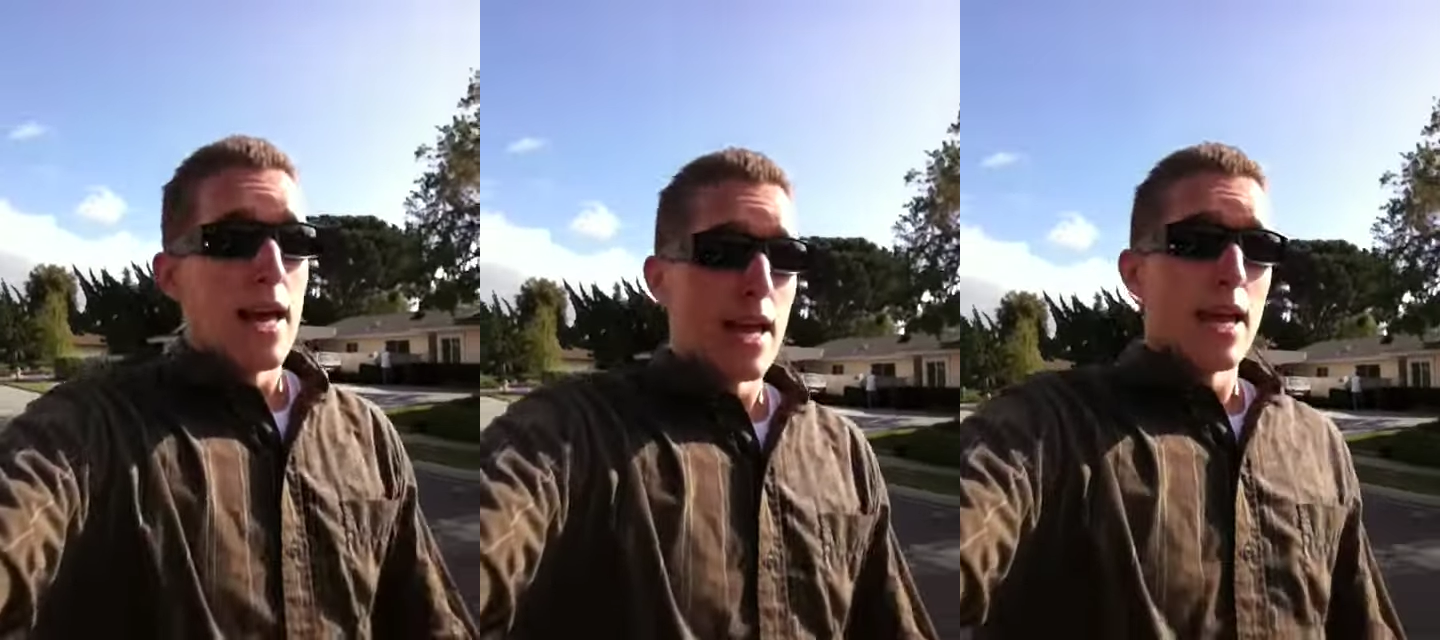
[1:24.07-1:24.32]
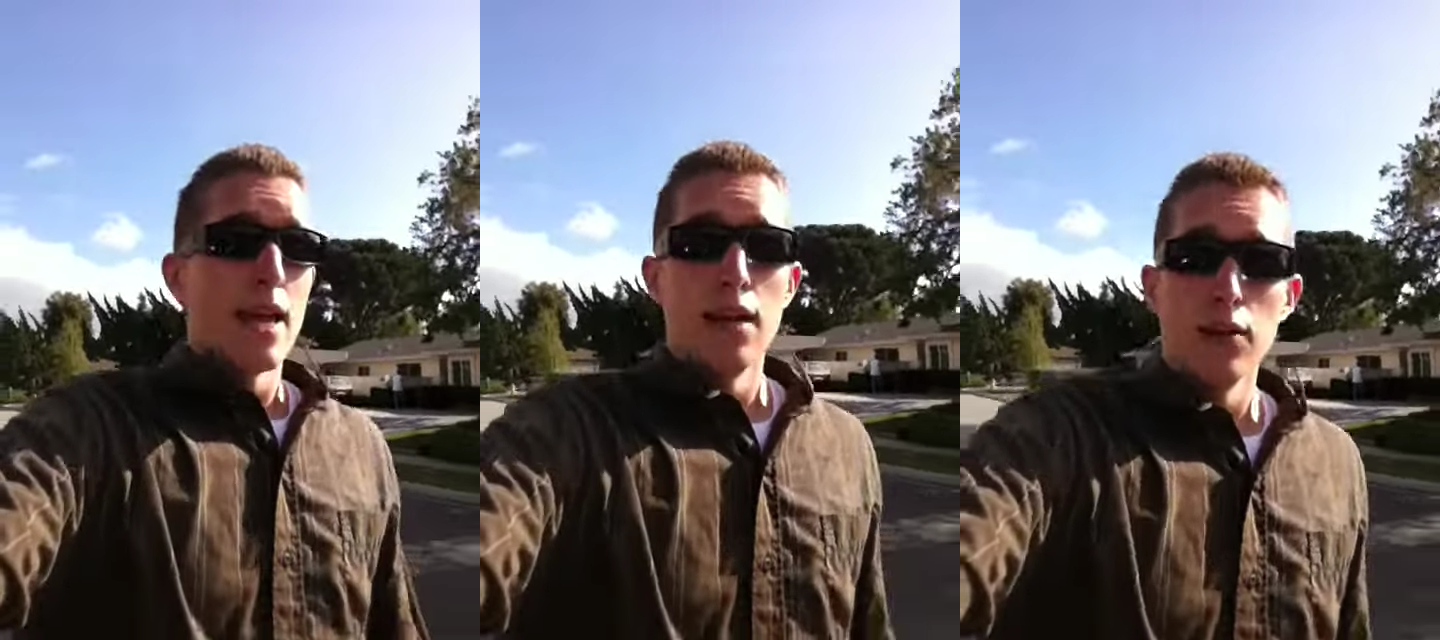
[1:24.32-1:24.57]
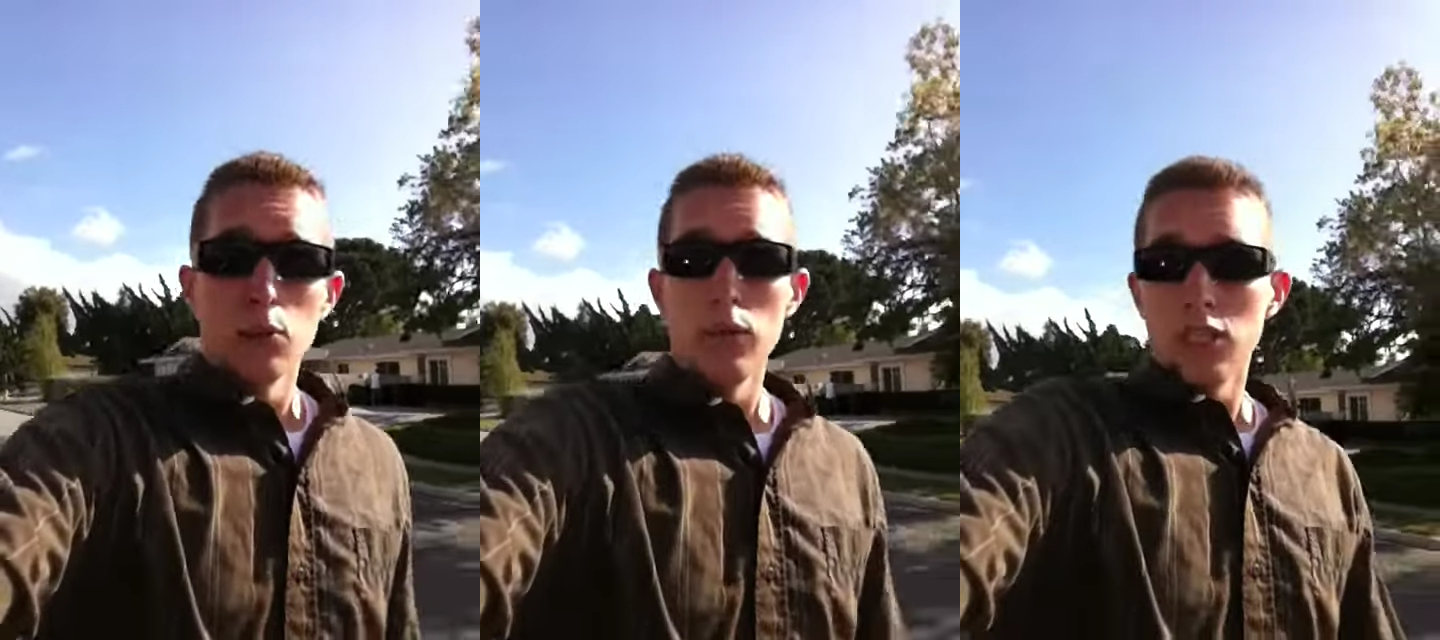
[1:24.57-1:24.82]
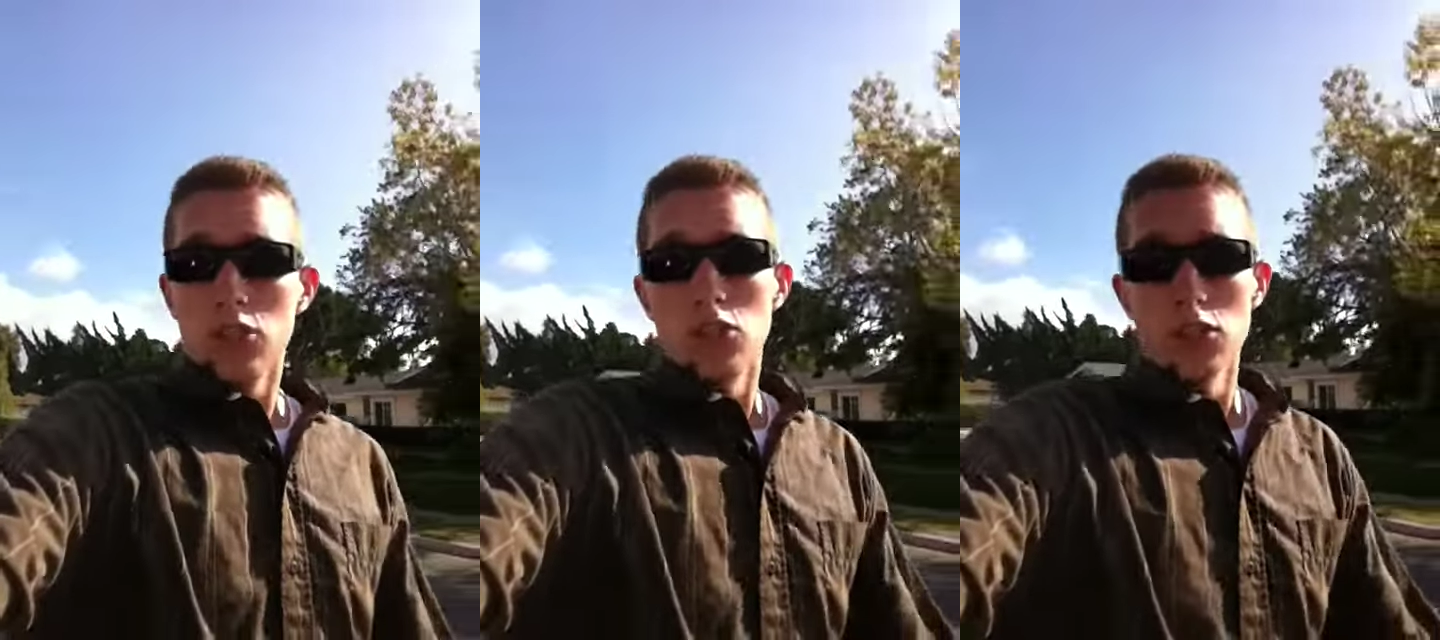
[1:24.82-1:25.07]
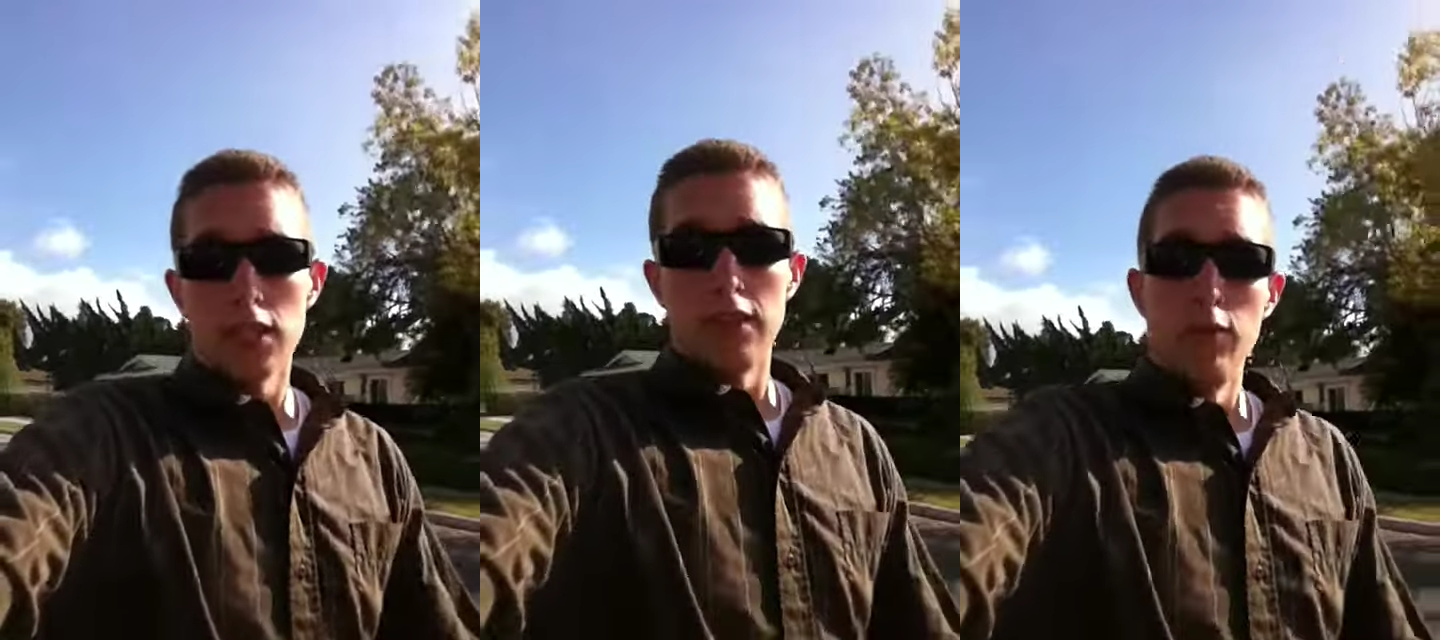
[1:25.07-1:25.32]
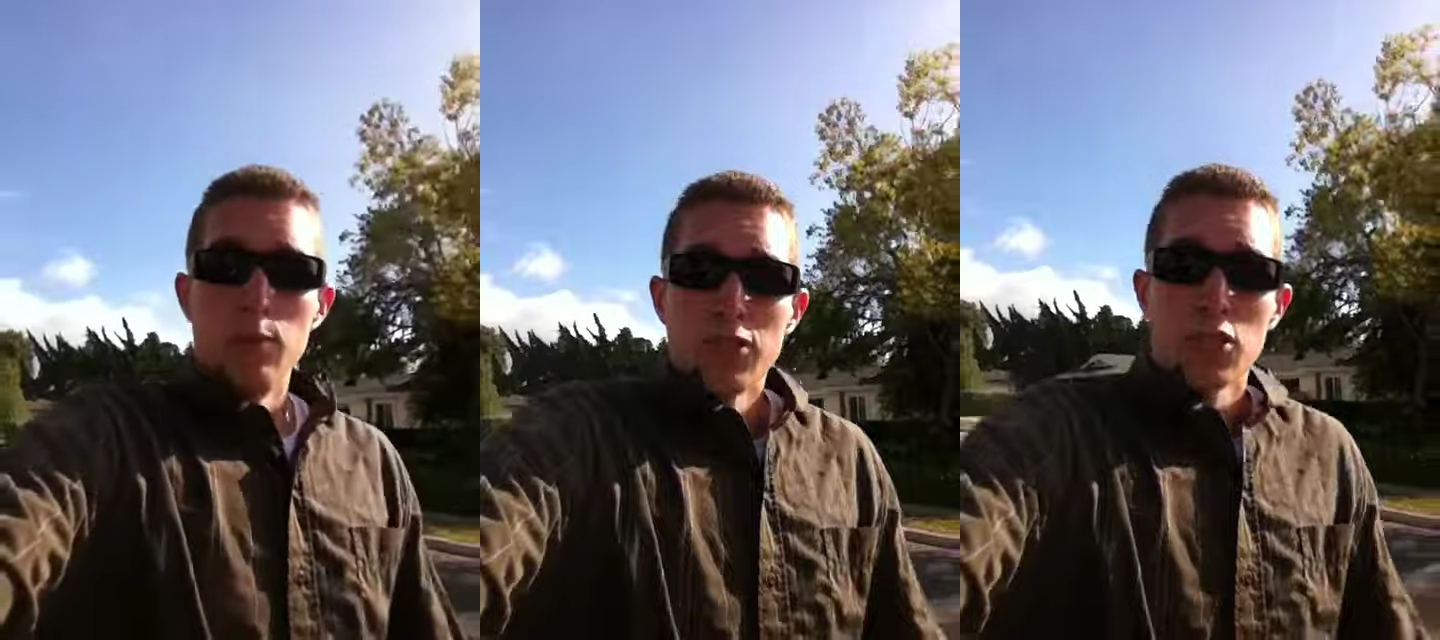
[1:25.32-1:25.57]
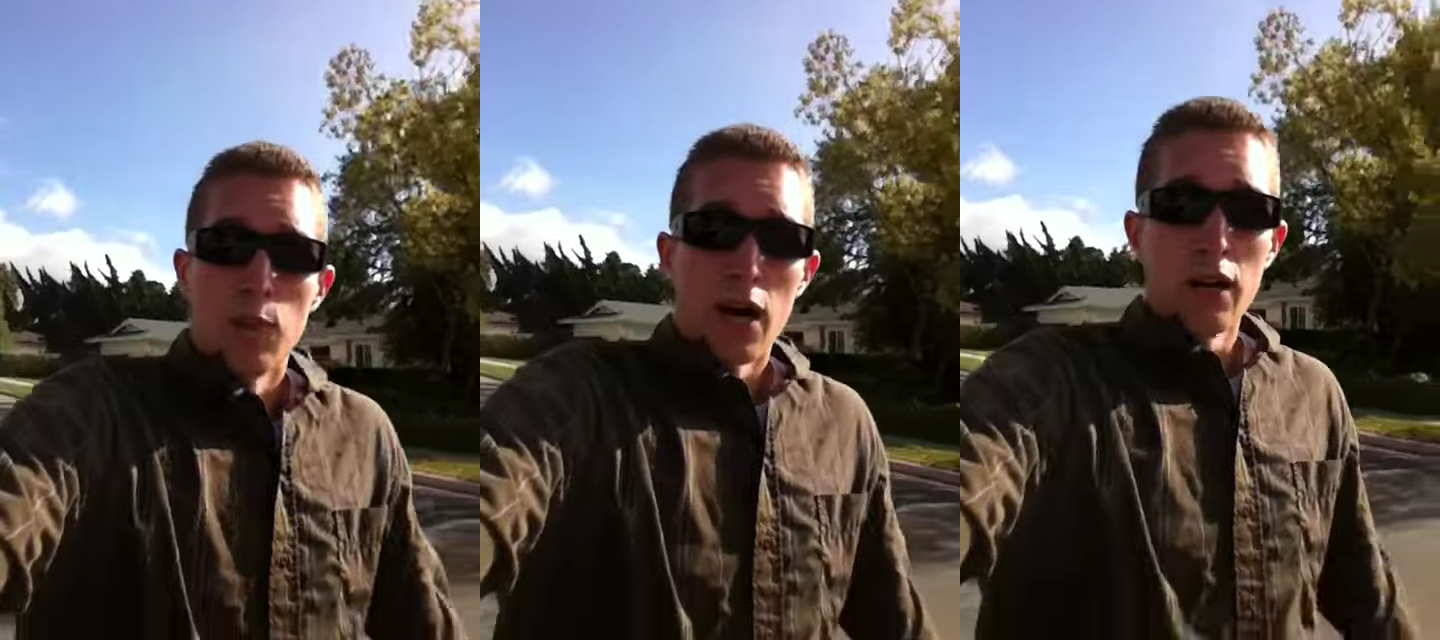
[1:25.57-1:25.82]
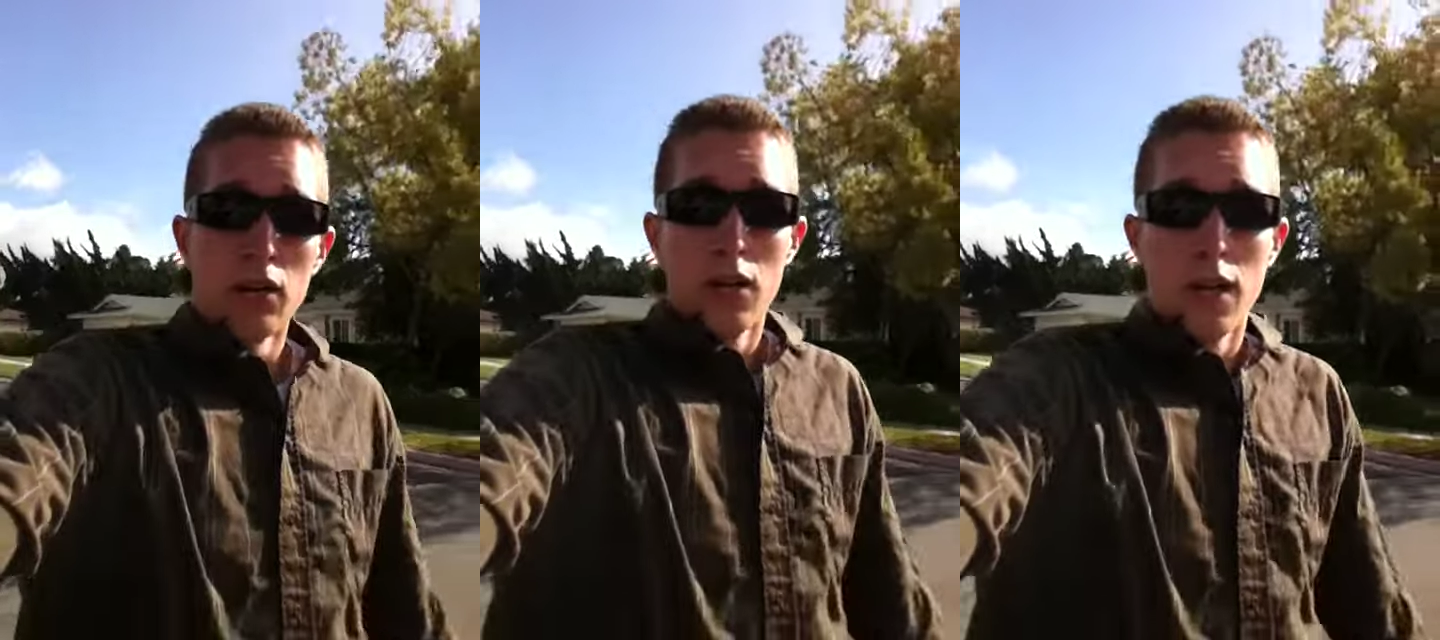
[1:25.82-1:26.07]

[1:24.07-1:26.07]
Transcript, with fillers: and we could just give them a smile